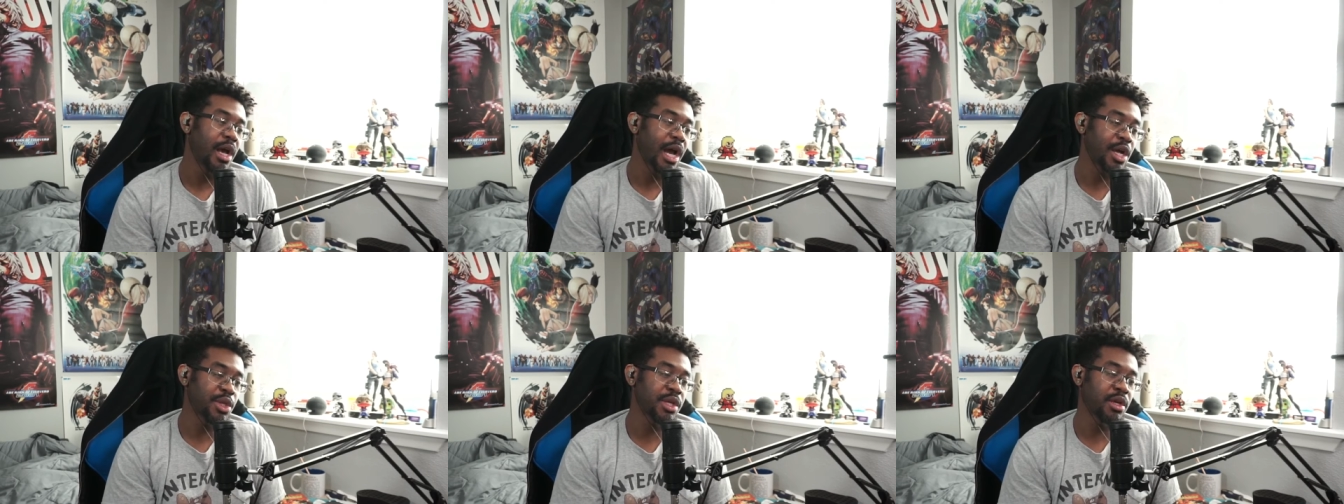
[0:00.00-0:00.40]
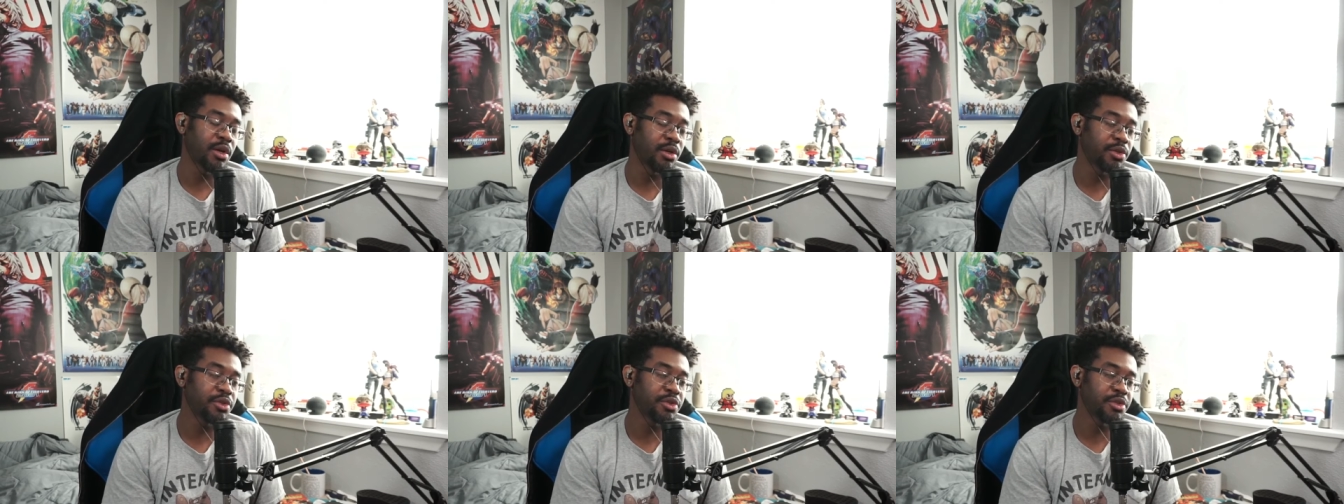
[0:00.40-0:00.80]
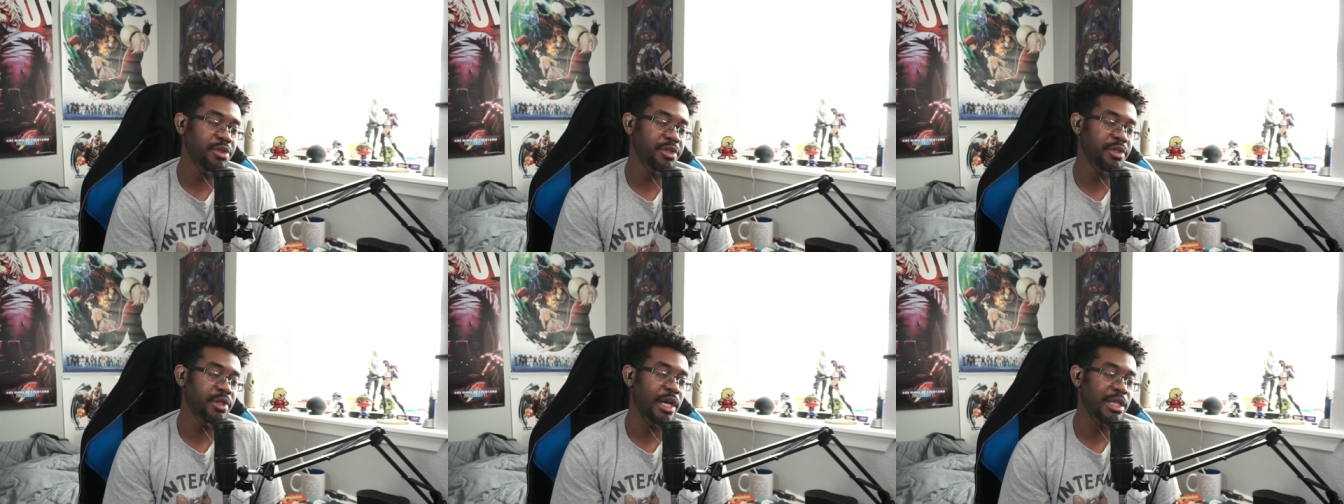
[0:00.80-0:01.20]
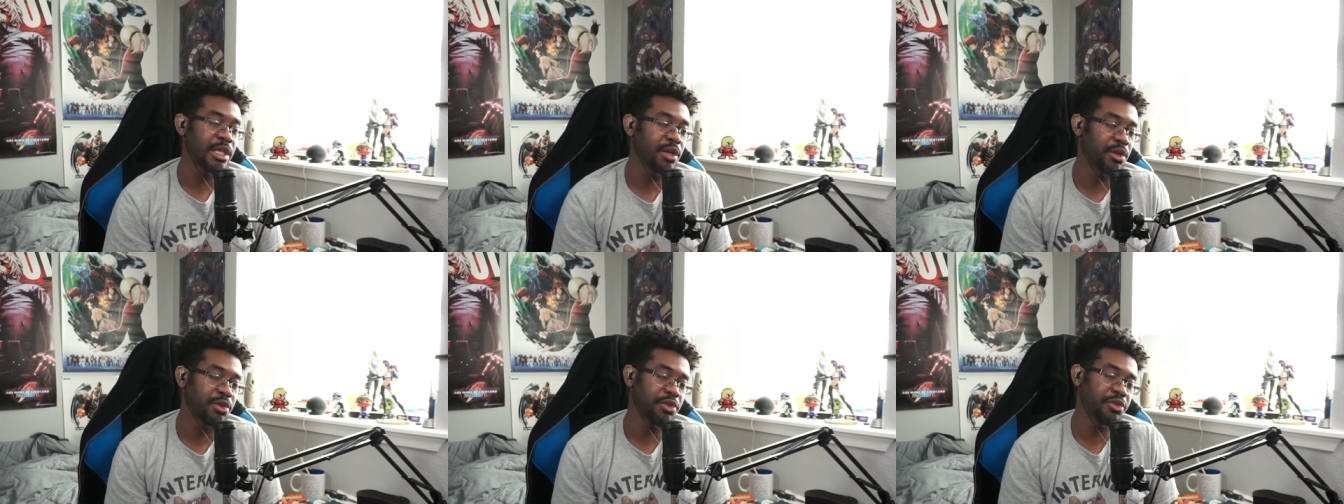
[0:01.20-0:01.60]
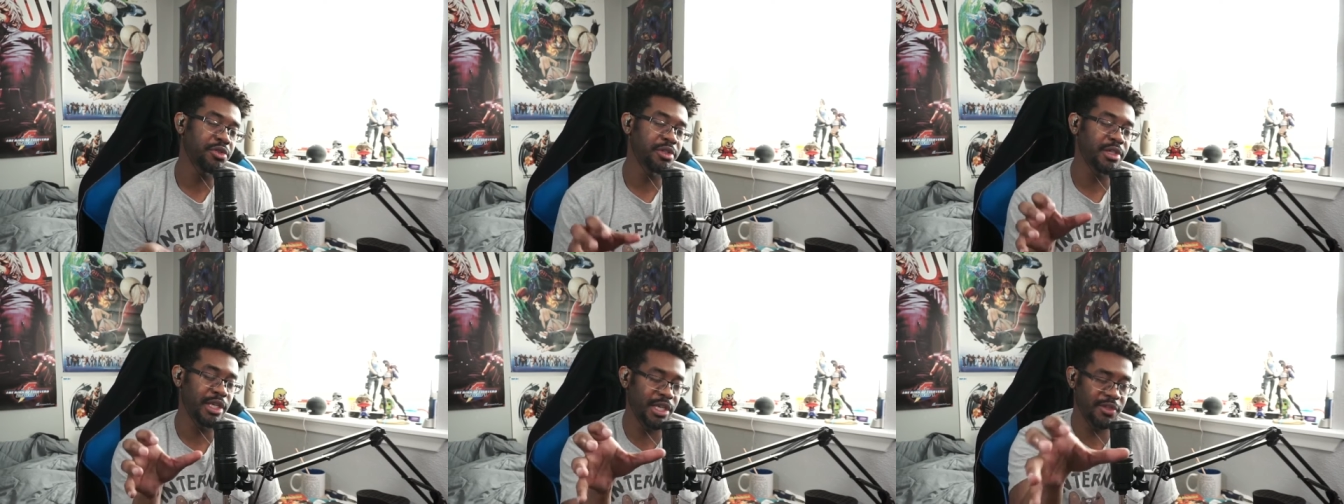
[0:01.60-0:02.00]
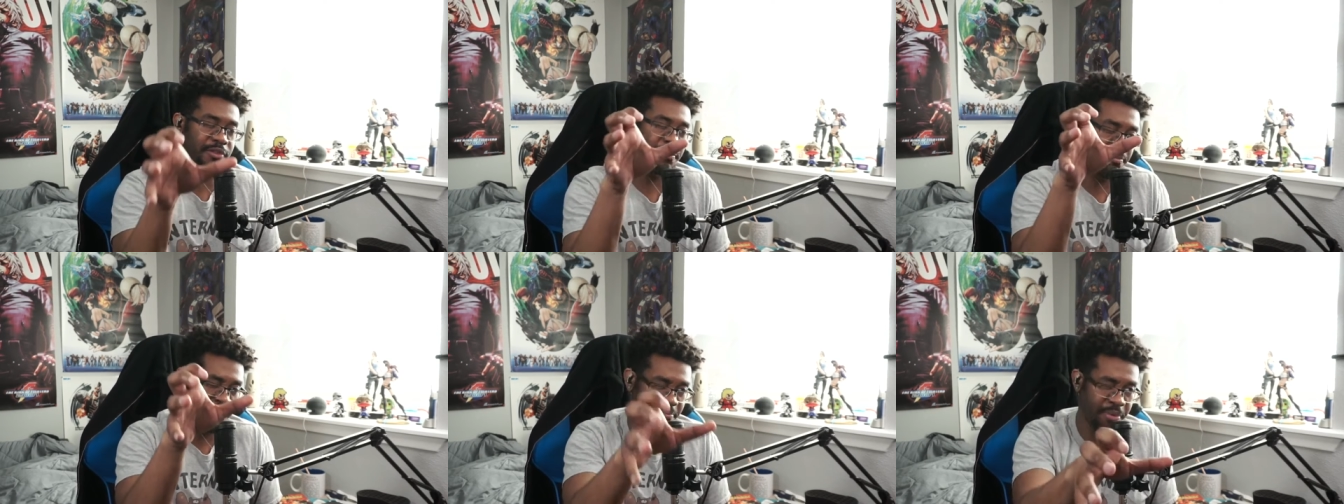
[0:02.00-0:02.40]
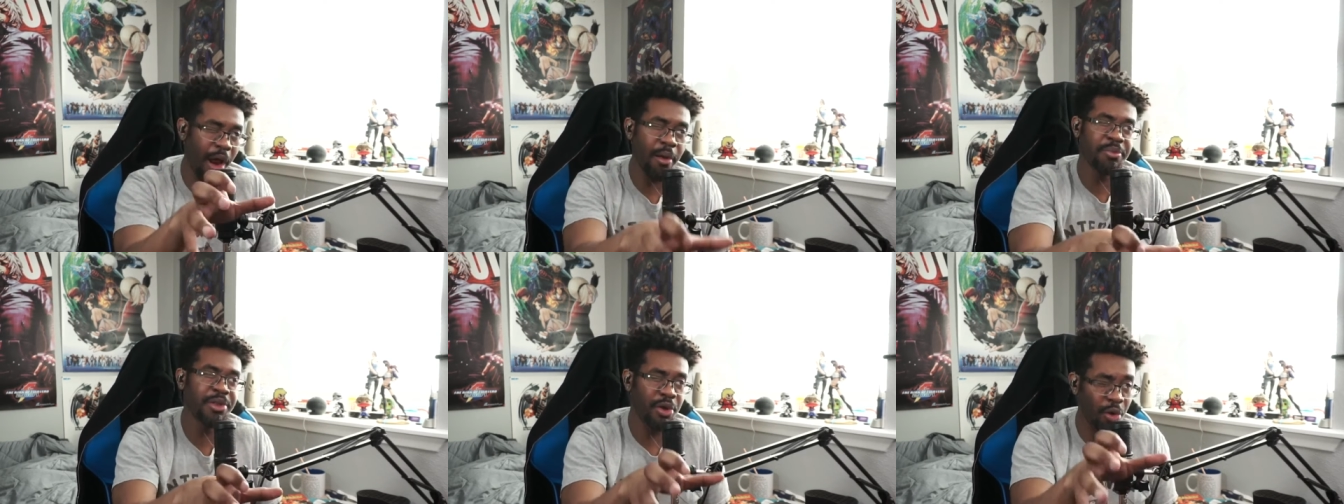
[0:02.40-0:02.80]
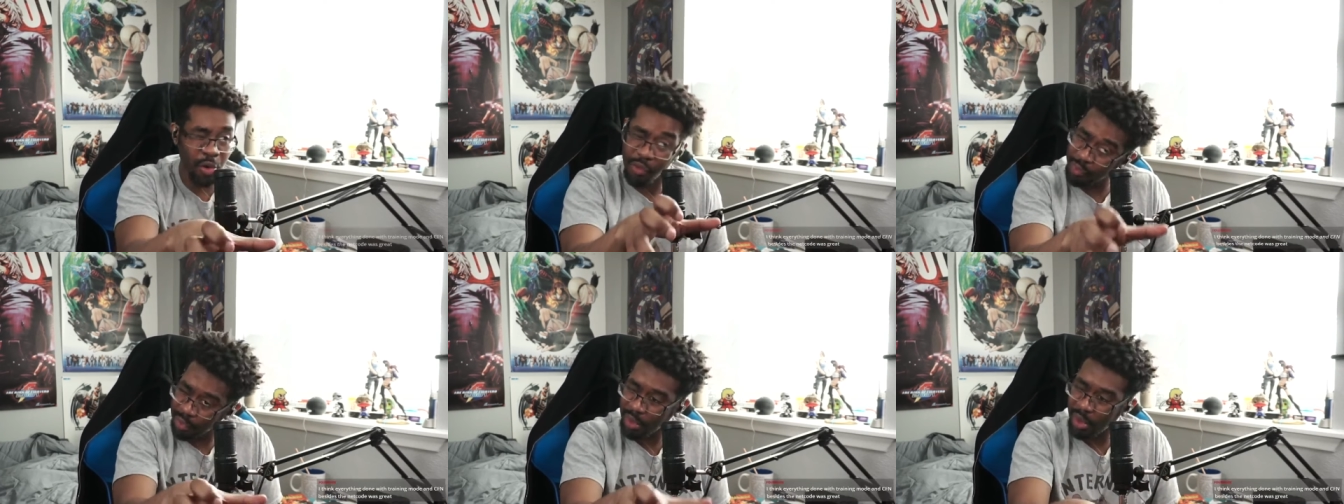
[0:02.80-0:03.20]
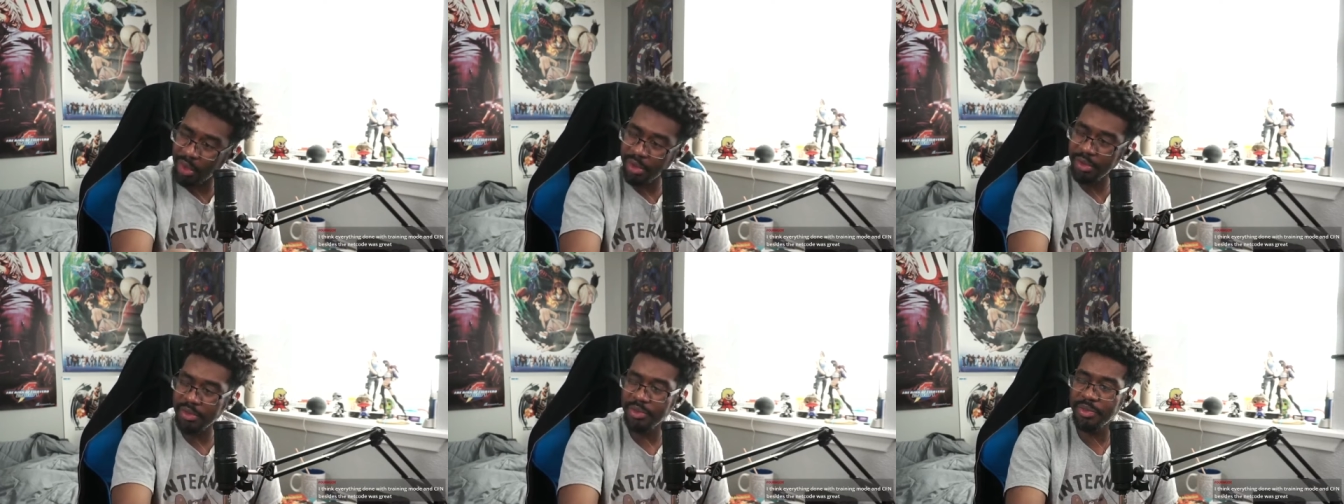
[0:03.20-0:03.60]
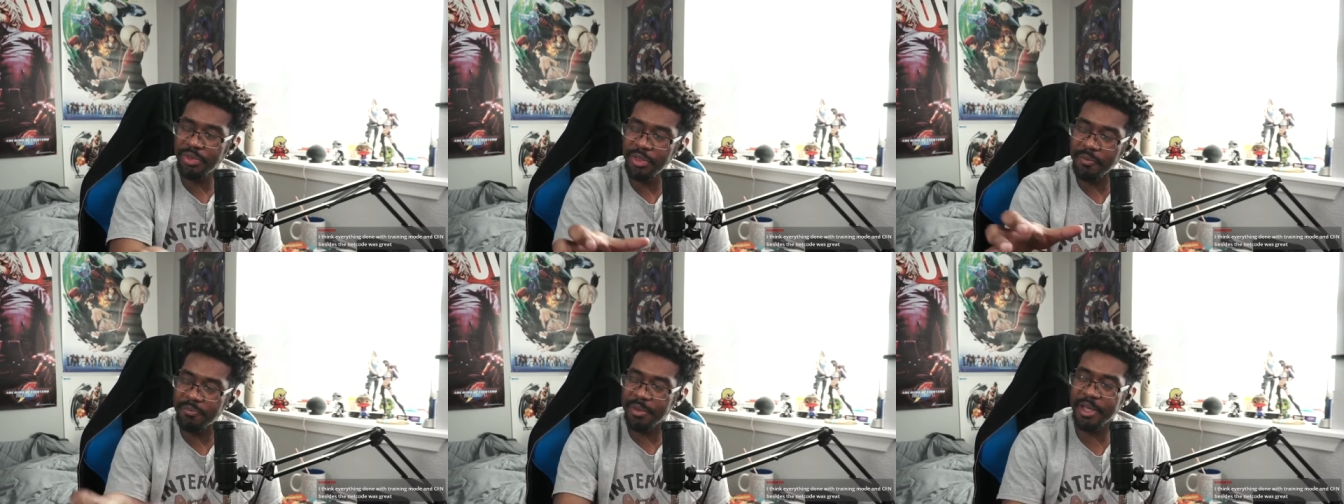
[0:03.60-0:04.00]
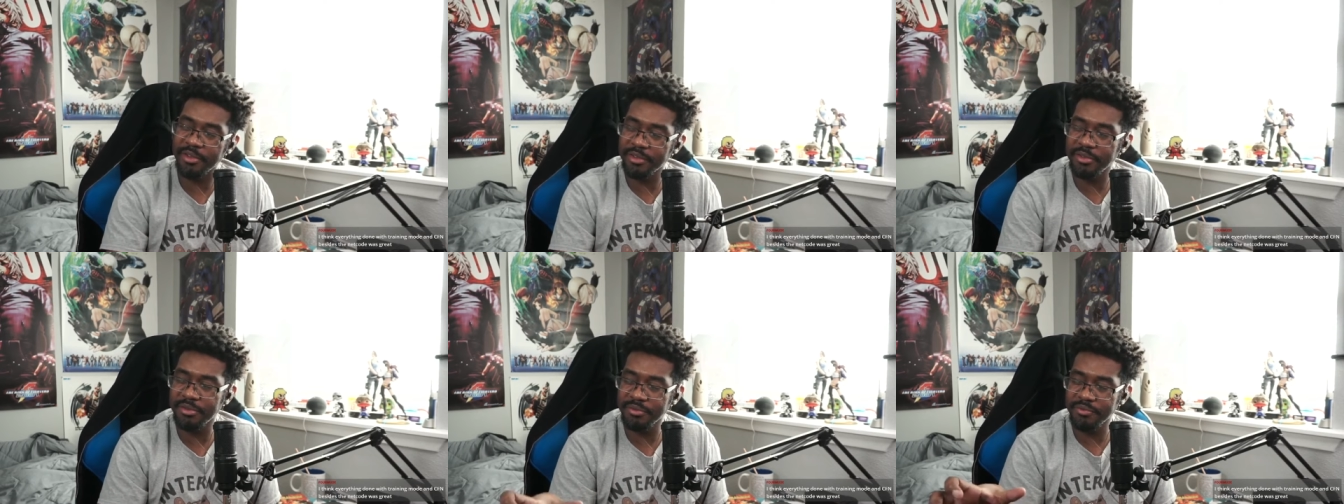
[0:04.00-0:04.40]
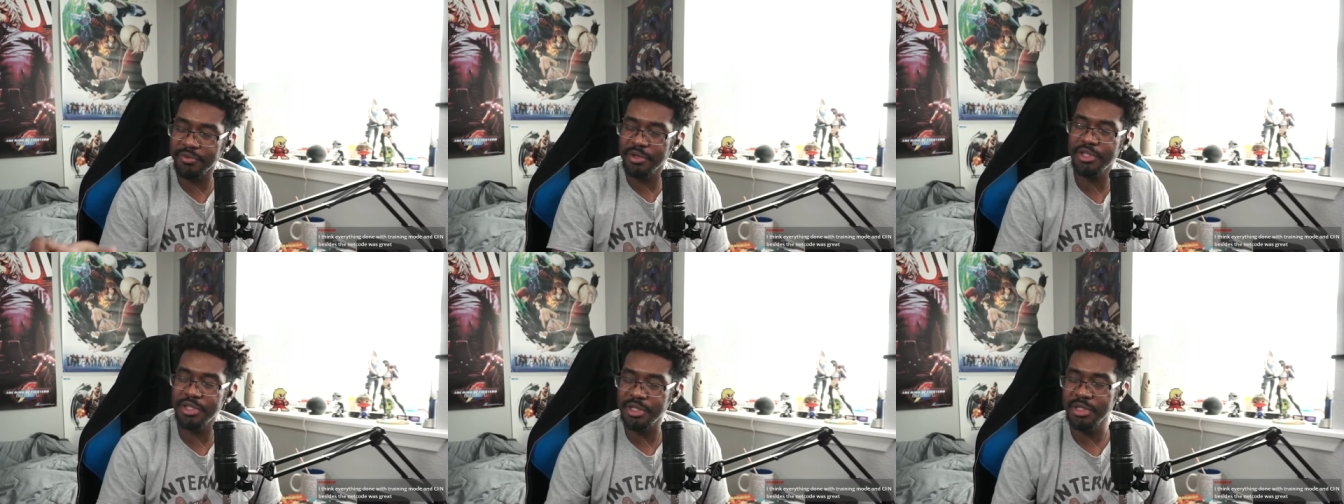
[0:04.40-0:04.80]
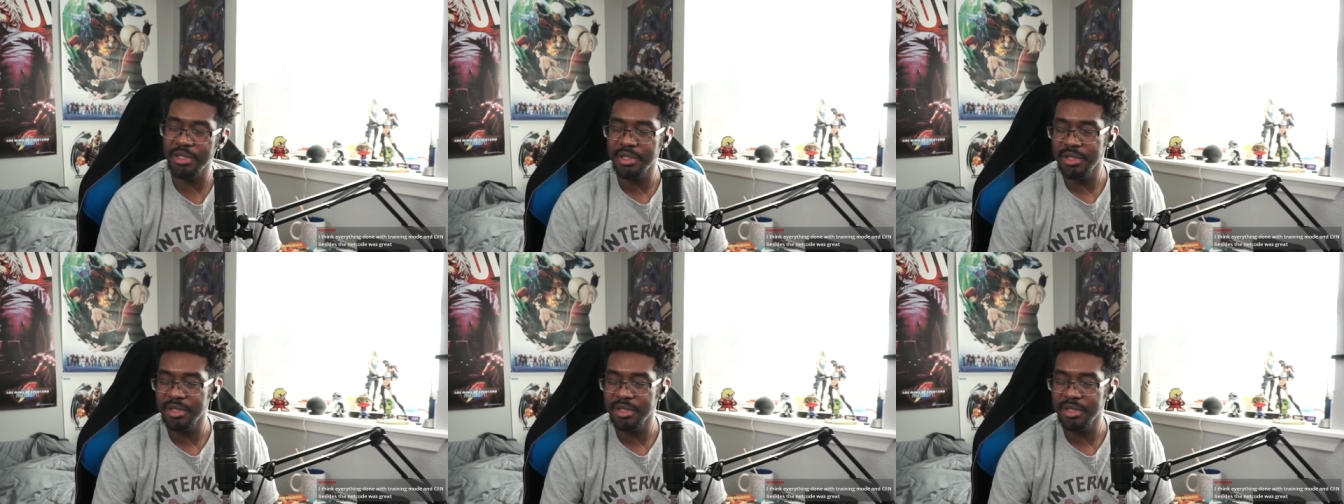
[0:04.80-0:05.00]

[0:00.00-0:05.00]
I think Ultra, I think Ultra is probably overall the best version,